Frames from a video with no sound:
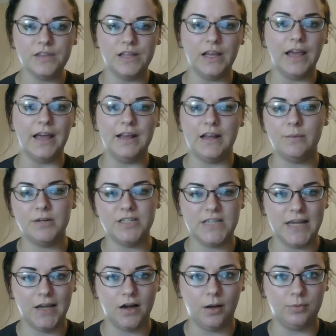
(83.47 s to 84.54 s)
And I'm going to
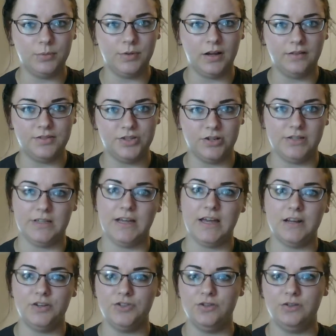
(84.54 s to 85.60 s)
take a couple puffs just to
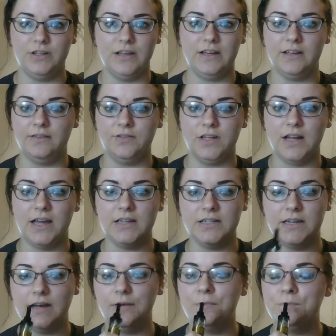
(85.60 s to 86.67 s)
kind of show you, give you an
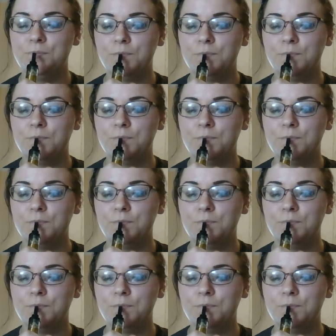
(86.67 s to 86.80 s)
idea.